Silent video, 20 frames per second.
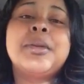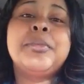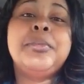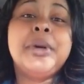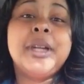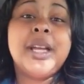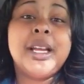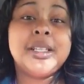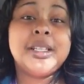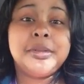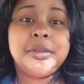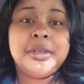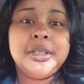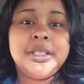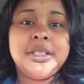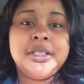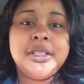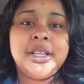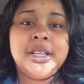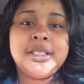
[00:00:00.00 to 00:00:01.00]
But I just want to
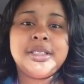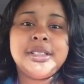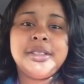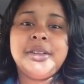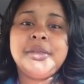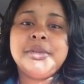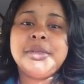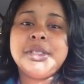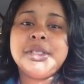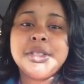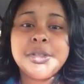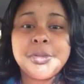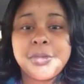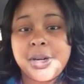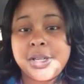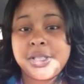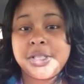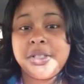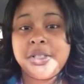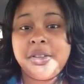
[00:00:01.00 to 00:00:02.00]
let you guys know I'm still
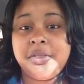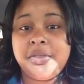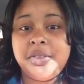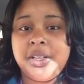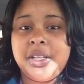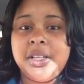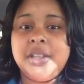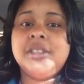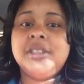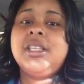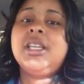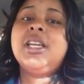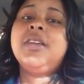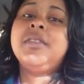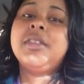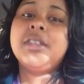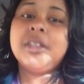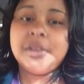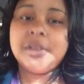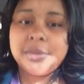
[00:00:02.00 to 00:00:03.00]
watching your videos.
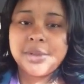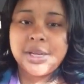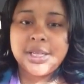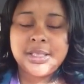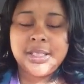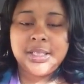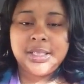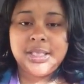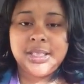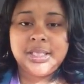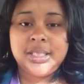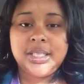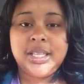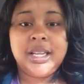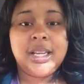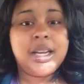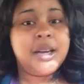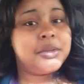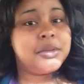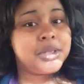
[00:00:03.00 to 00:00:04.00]
Even though I'm not
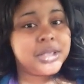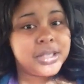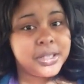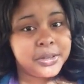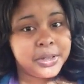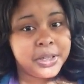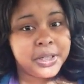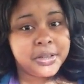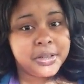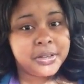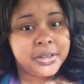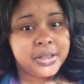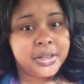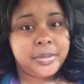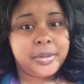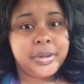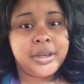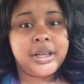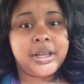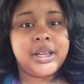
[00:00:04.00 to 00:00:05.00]
TTCing, I'm still here in the
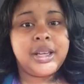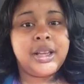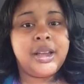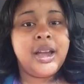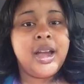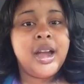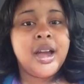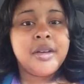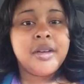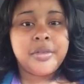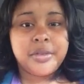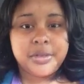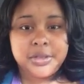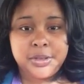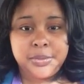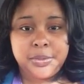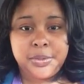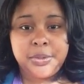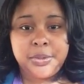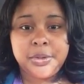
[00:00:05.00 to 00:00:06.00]
community for
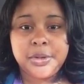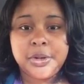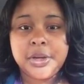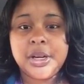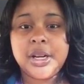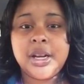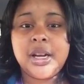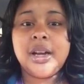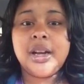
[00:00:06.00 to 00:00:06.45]
support.